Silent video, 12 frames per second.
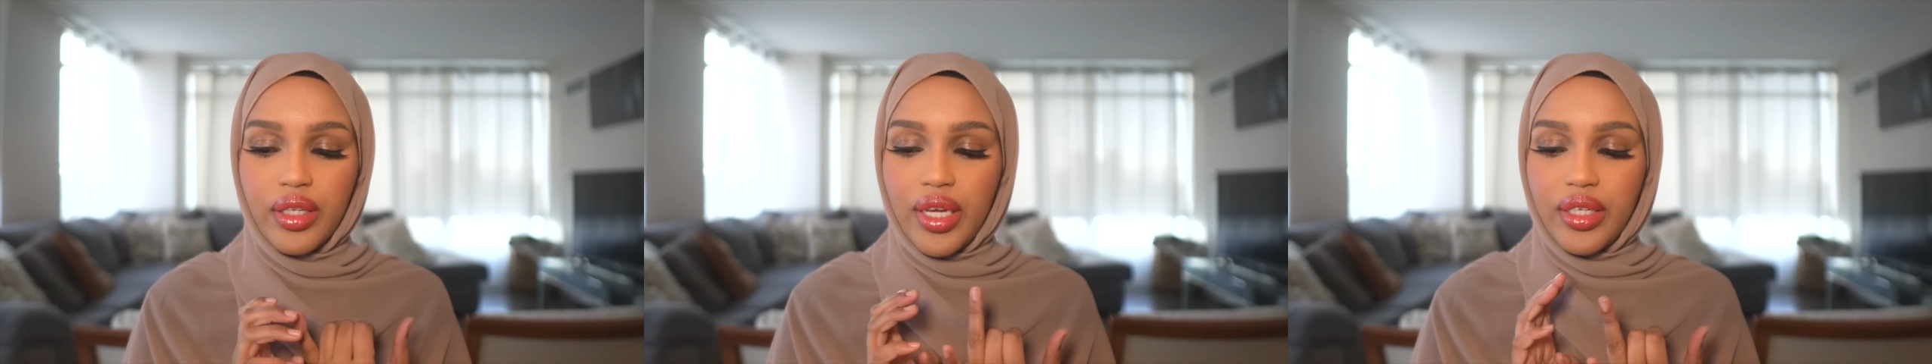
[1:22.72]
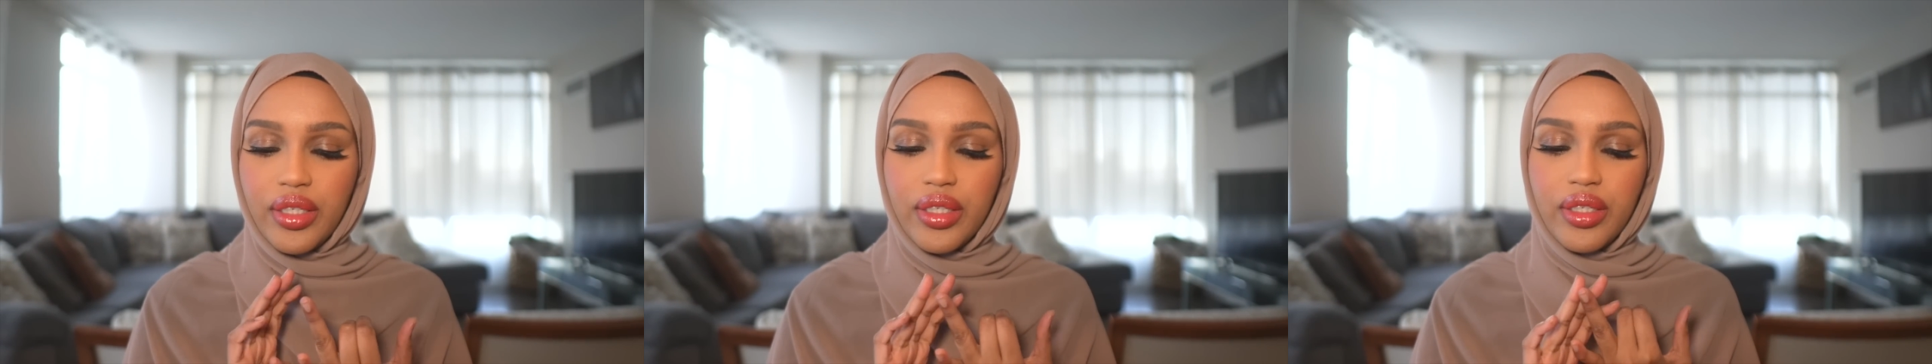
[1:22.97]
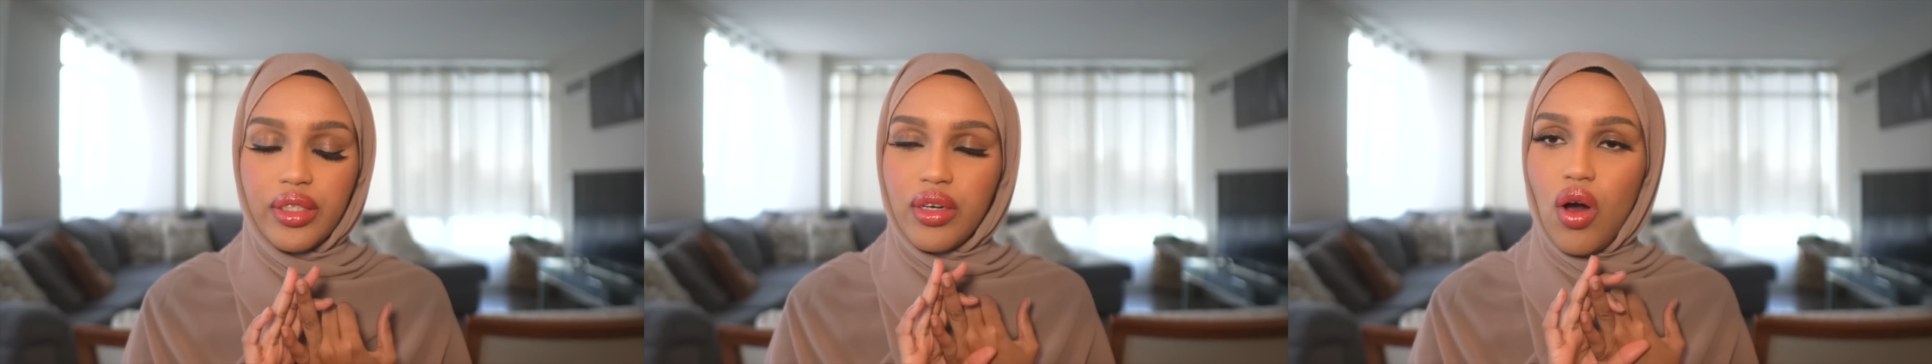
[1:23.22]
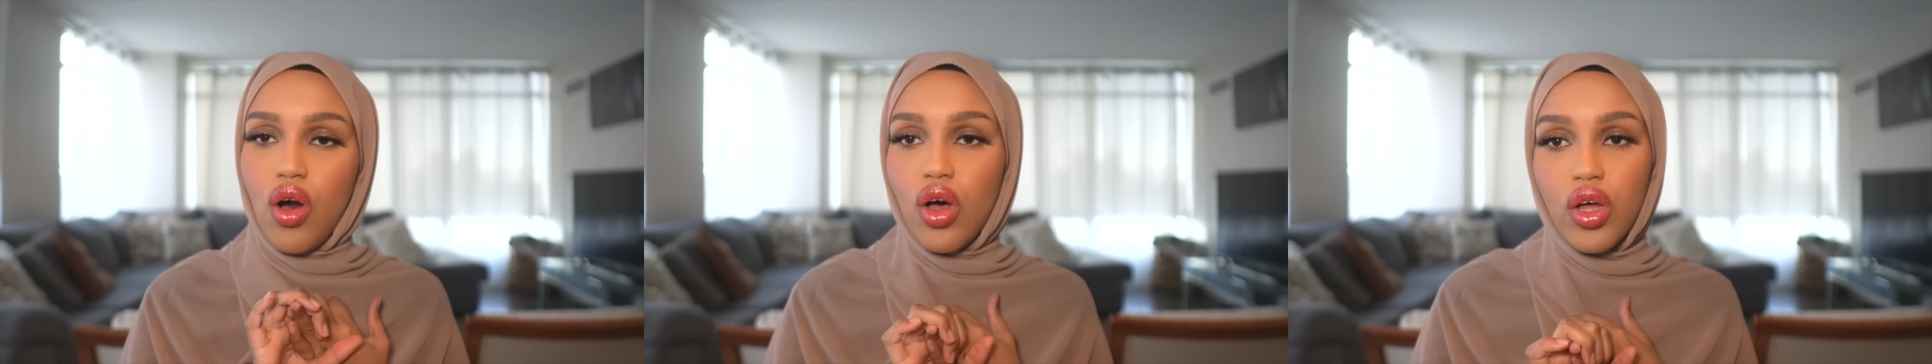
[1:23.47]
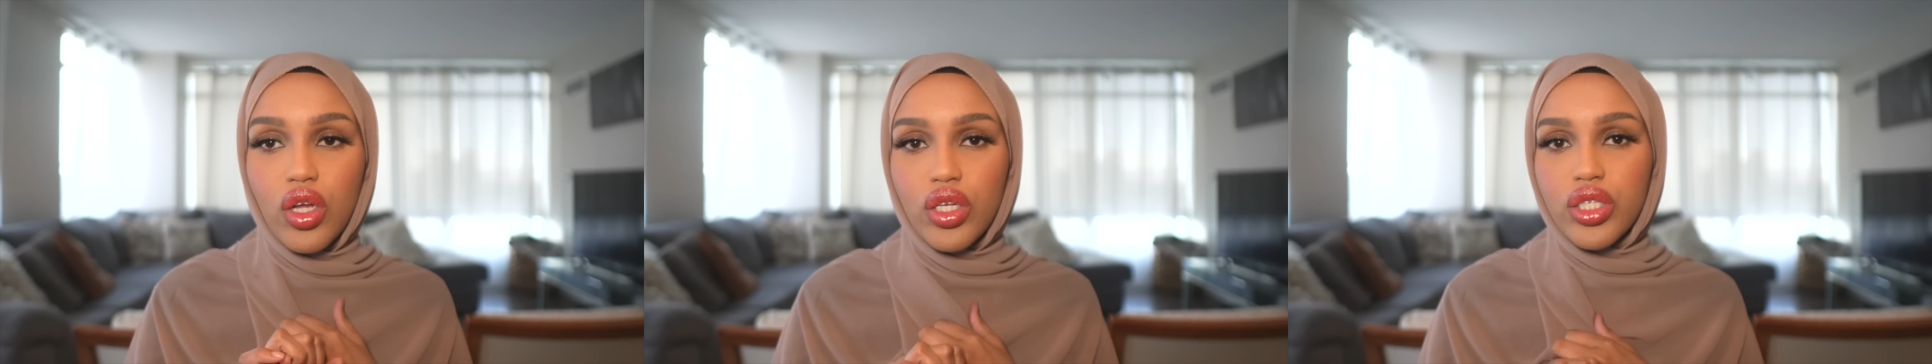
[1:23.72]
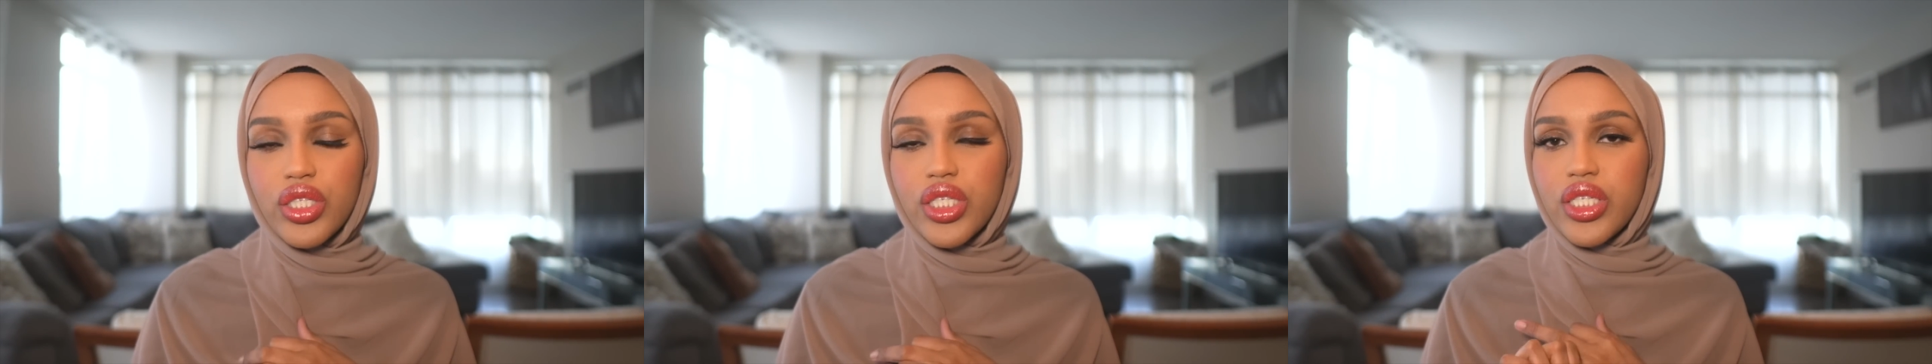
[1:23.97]
like
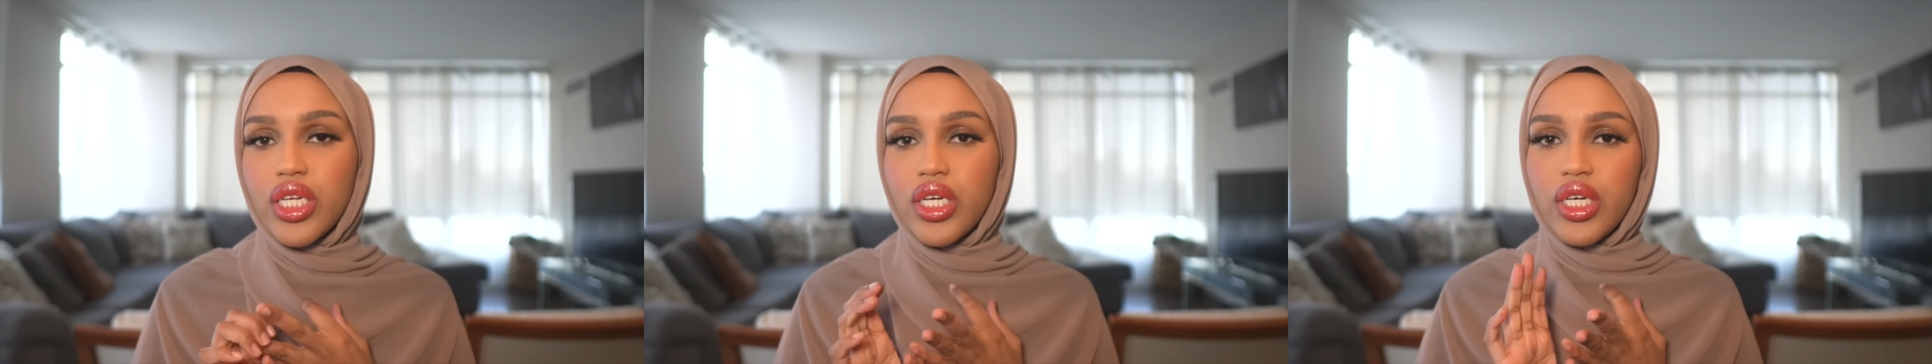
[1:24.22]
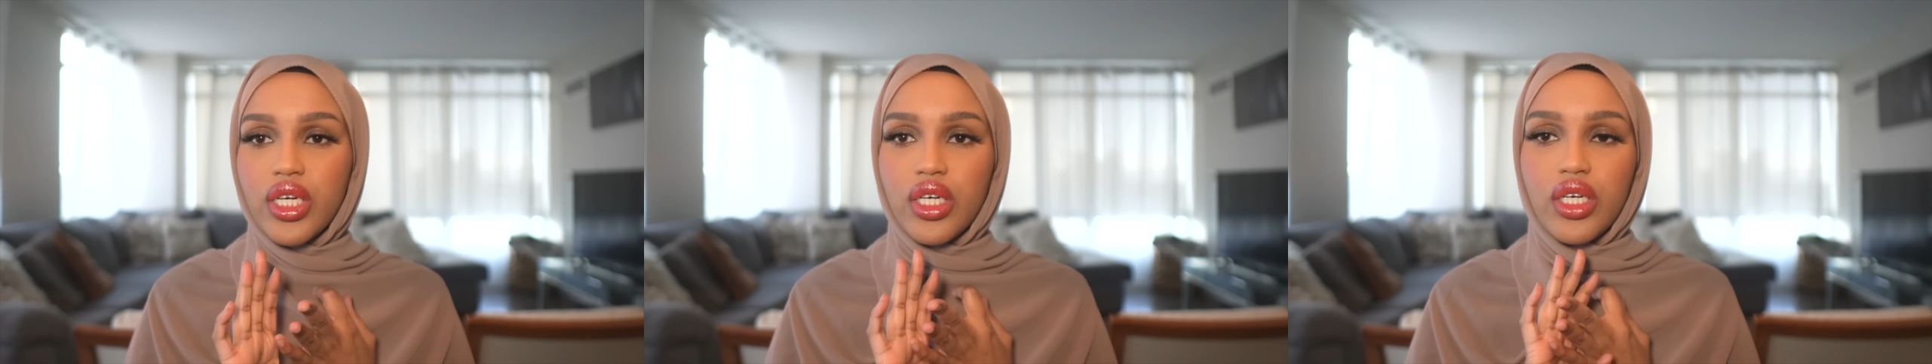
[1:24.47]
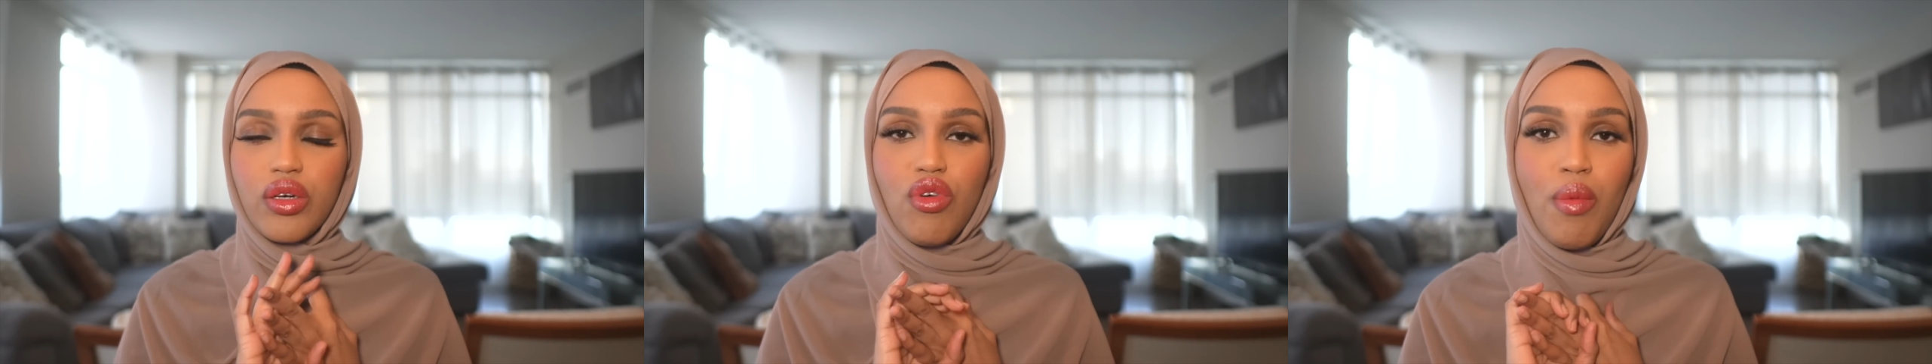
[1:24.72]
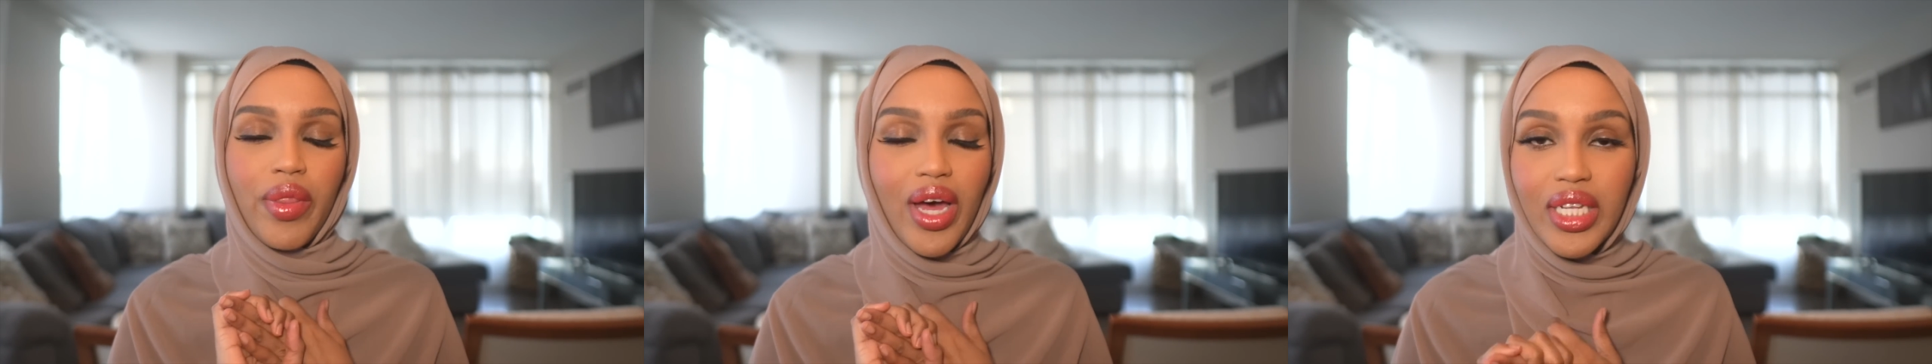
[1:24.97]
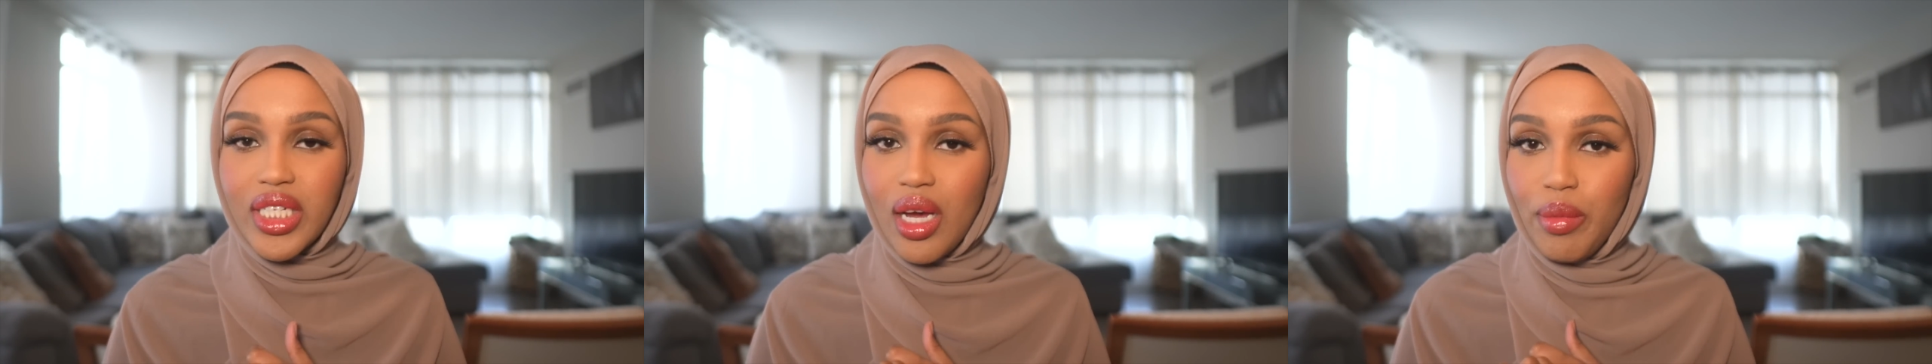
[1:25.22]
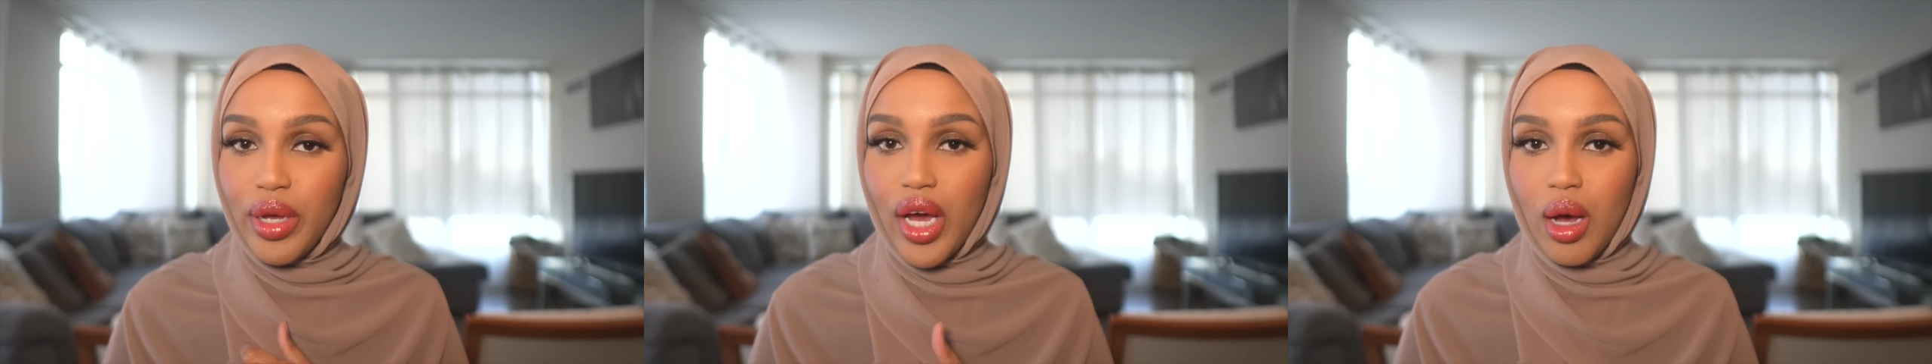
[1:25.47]
hauls Ramadan's
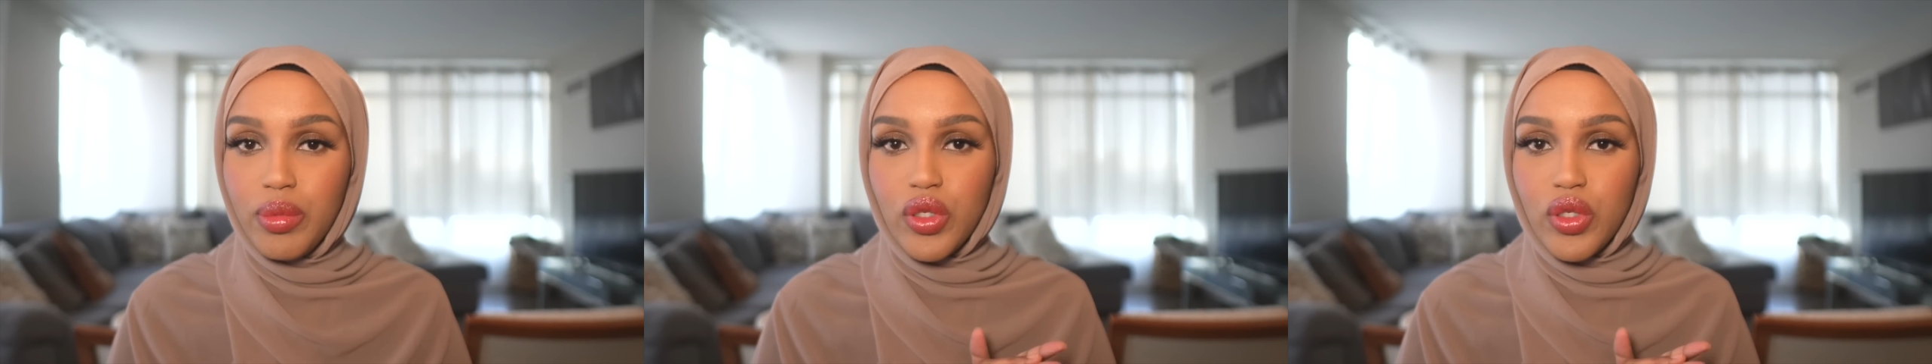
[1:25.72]
coming up,